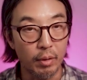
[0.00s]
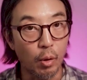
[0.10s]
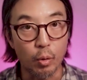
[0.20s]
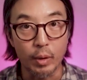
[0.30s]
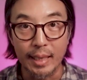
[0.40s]

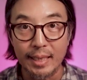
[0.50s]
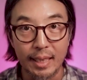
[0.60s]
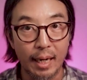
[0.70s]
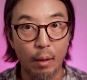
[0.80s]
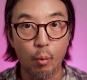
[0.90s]
local
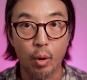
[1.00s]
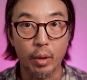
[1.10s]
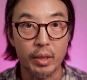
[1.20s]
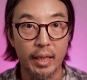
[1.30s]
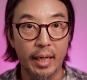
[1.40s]
leasing
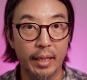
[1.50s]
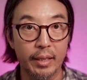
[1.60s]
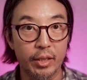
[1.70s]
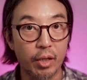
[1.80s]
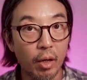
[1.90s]
networks,
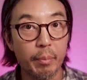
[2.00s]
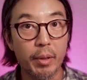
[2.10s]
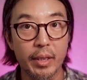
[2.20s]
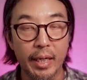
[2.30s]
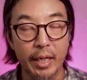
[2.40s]
and start
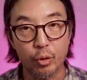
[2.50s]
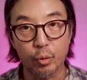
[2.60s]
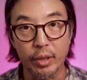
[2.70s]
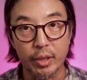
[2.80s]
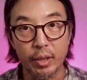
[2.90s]
building
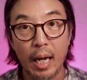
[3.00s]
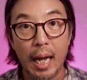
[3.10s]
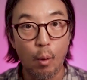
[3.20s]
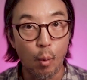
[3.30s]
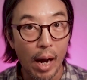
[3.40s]
interest
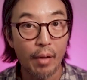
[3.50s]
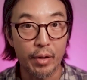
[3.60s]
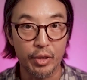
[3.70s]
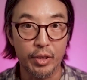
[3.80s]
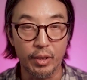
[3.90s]
while
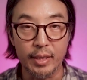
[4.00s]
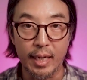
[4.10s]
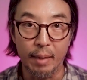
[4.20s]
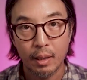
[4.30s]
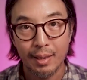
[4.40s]
there's still
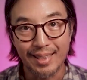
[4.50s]
time.